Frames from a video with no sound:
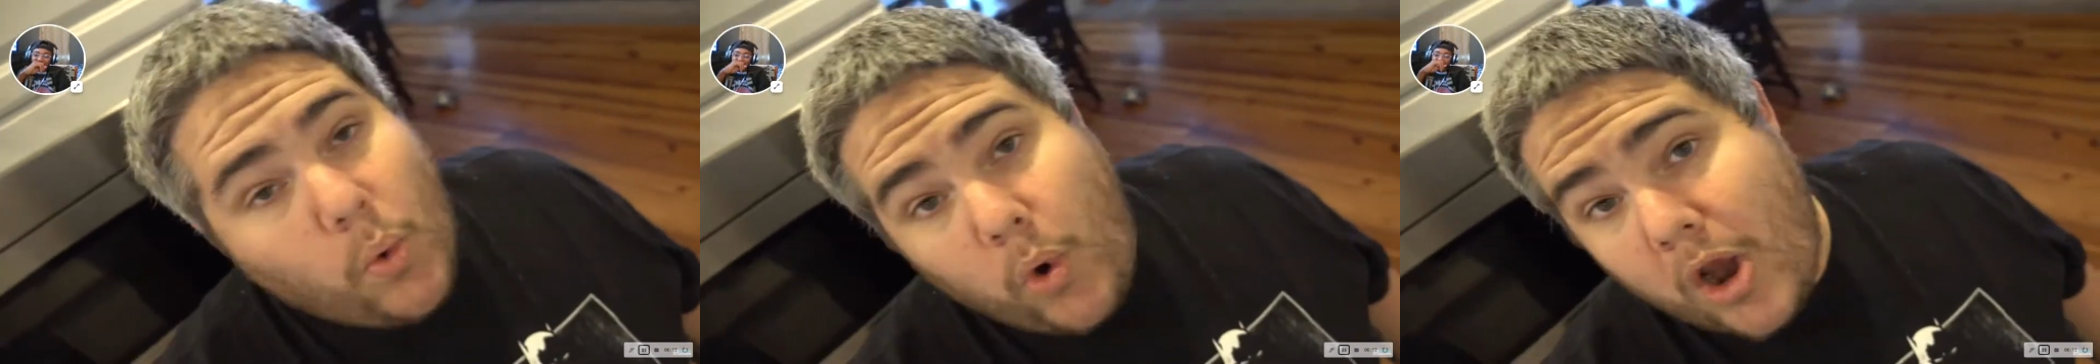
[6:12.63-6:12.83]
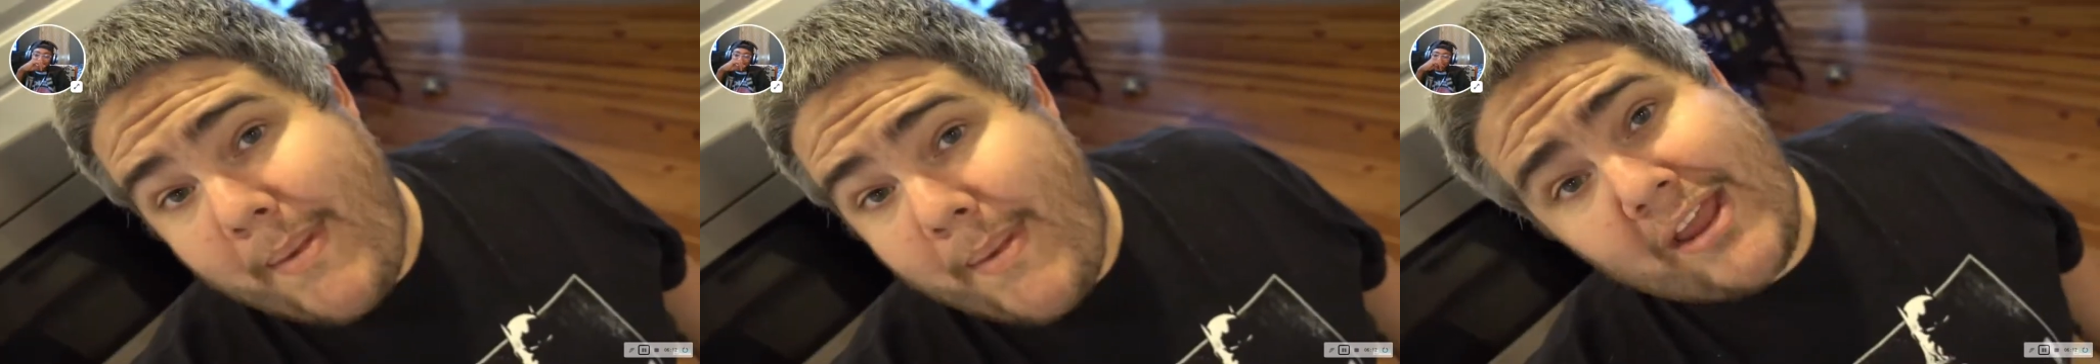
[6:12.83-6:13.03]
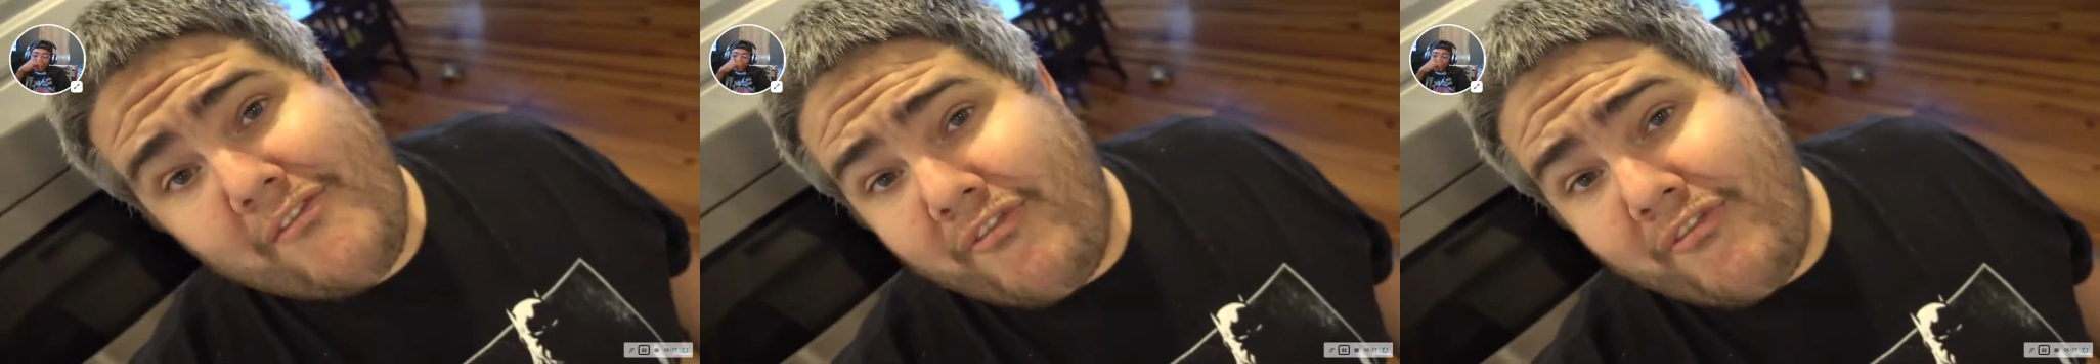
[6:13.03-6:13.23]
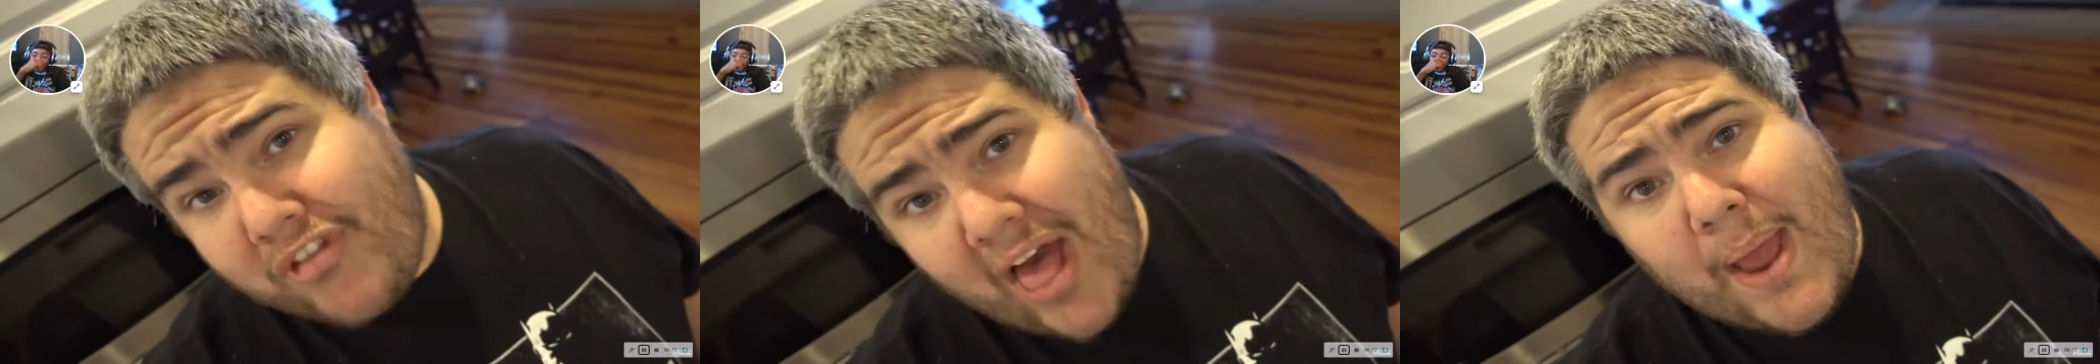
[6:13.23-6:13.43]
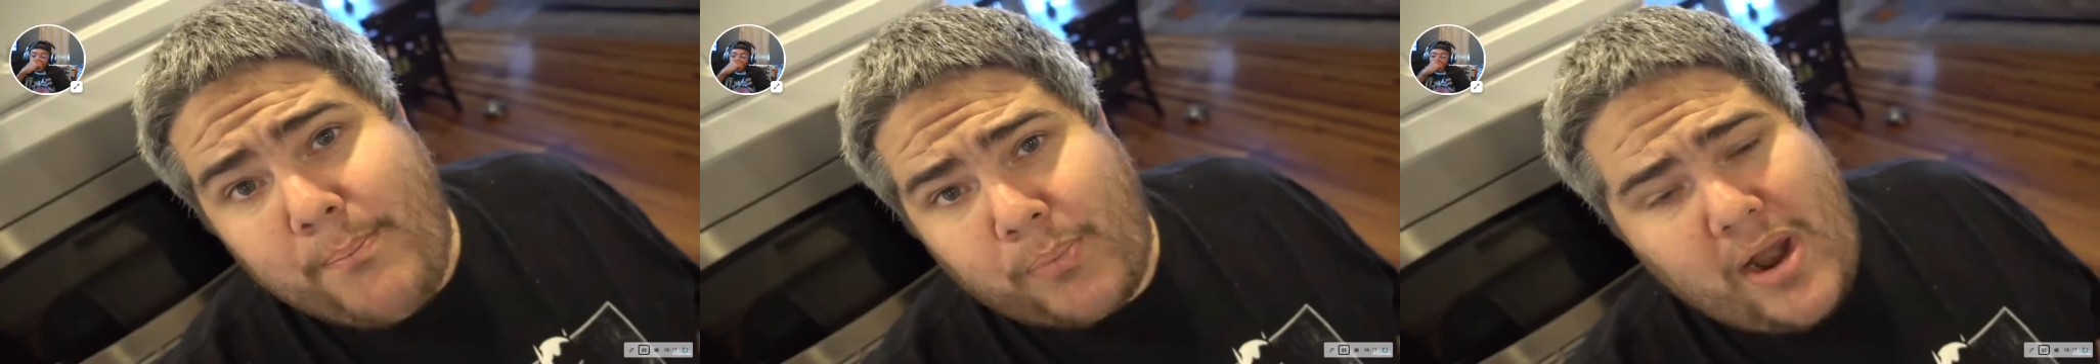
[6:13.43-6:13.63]
We are making
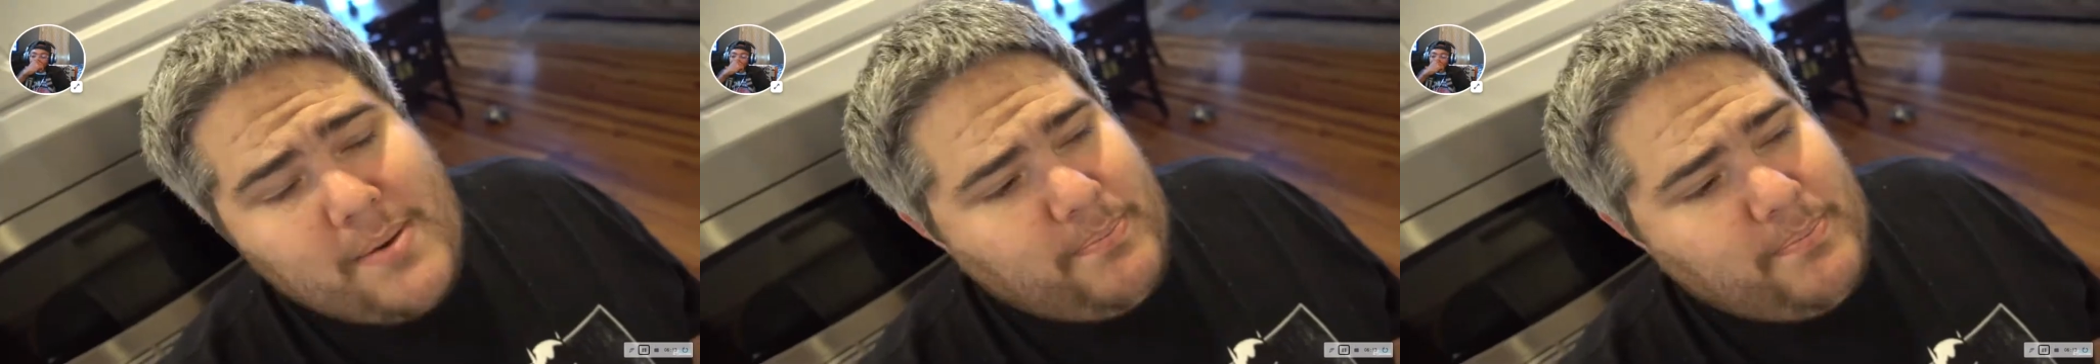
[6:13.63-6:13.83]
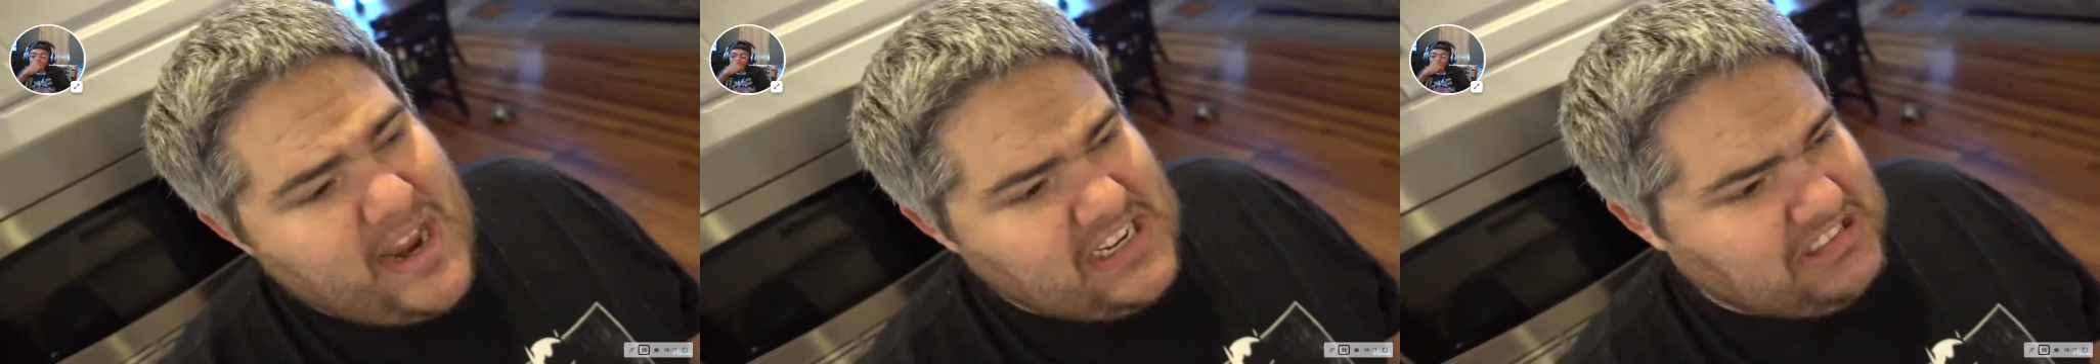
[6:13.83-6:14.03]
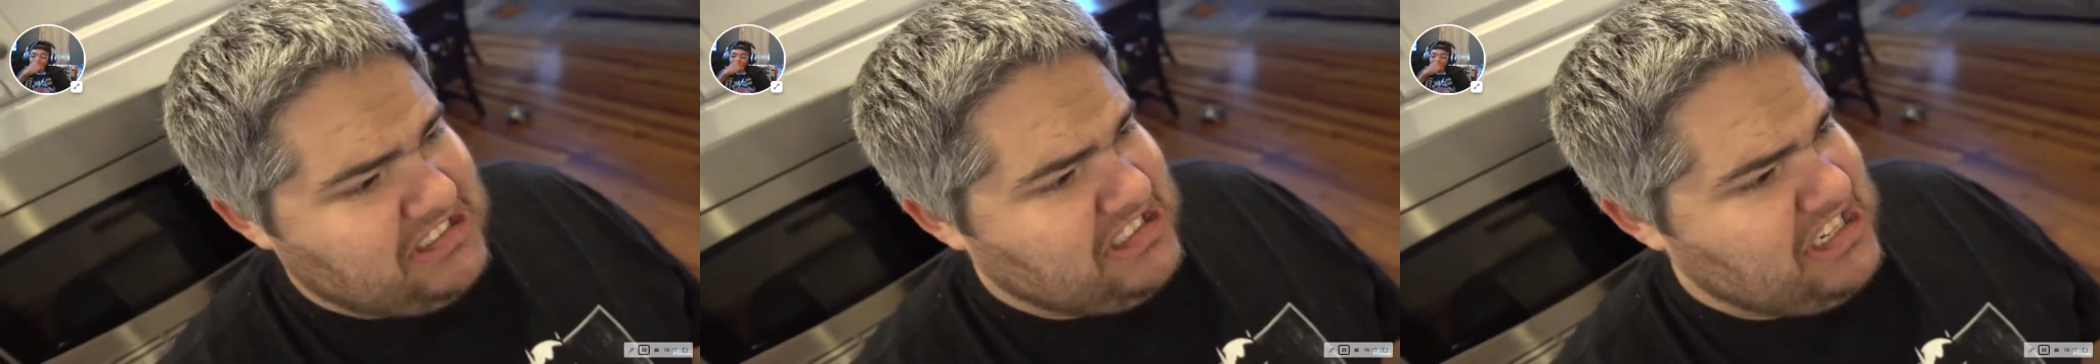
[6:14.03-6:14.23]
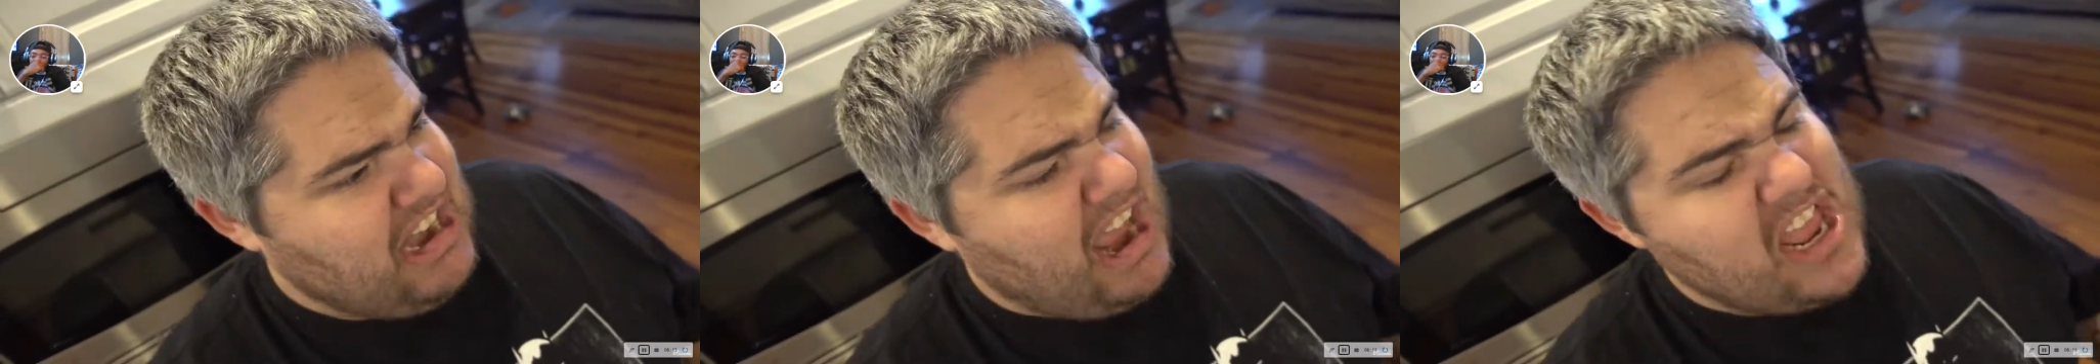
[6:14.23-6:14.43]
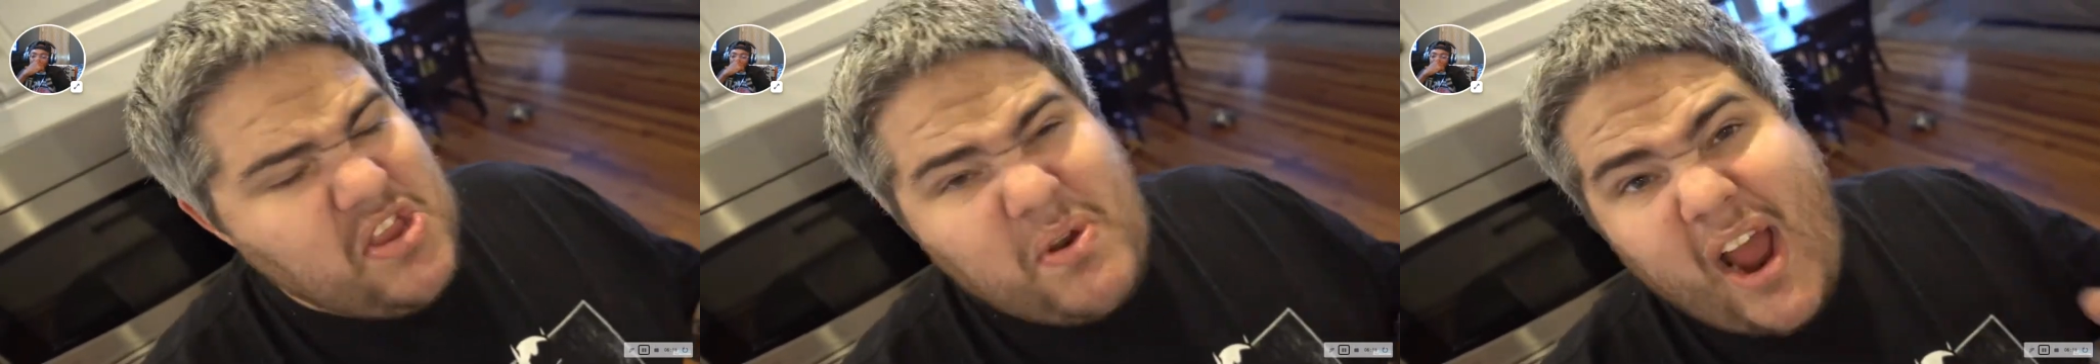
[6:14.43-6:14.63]
flatbread pizzas
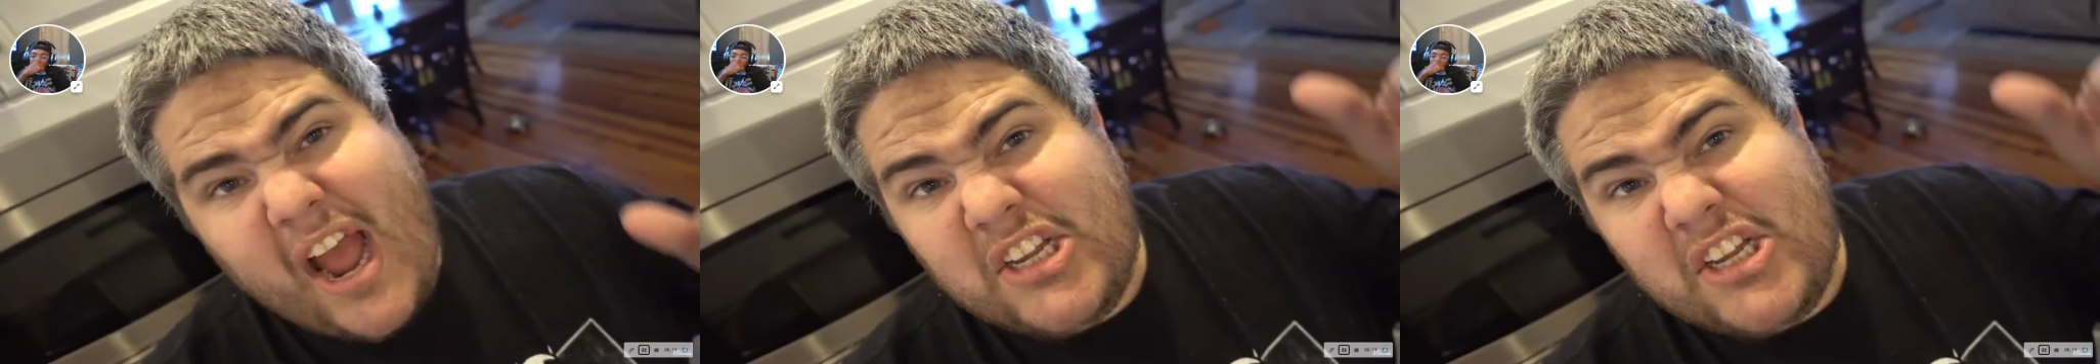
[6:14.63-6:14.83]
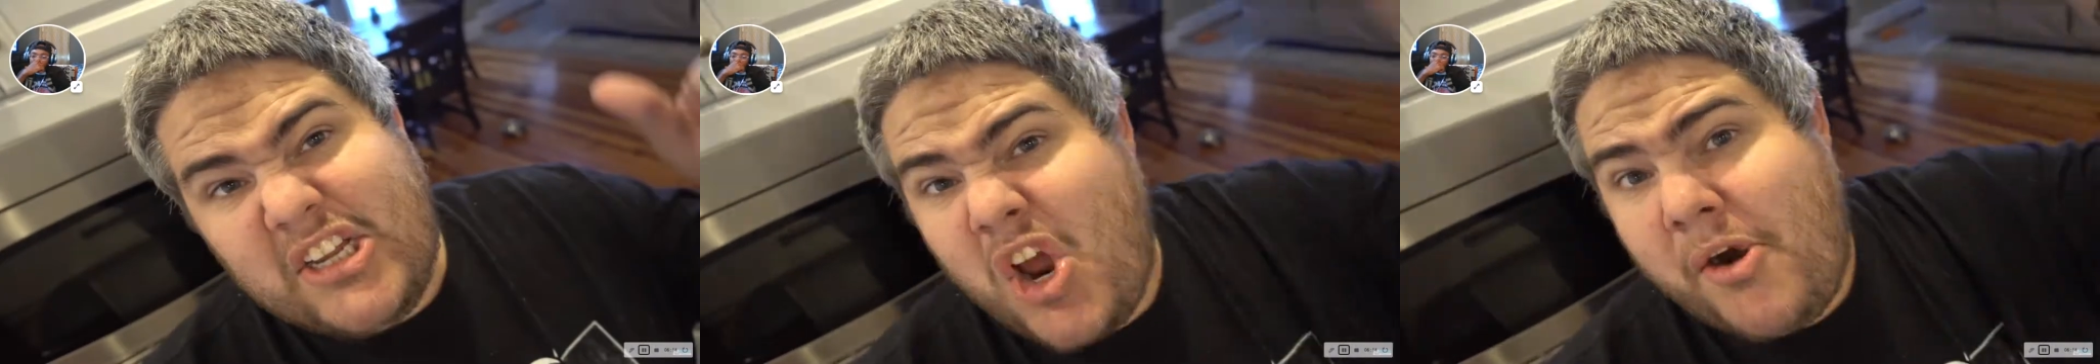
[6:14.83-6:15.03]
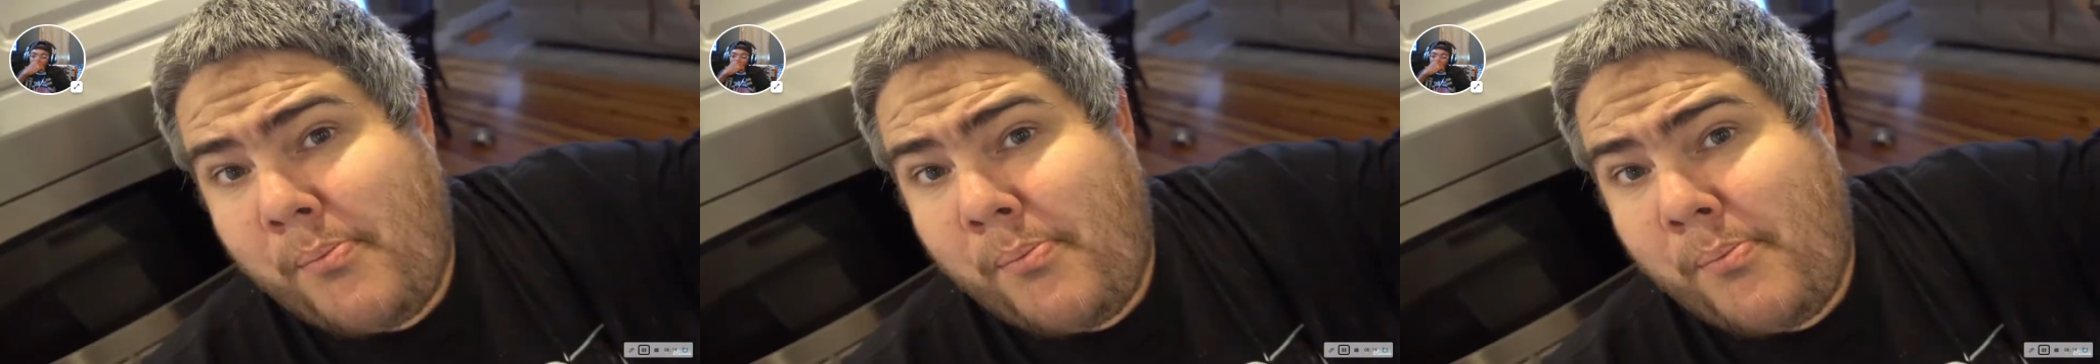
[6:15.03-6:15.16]
tonight, you guys.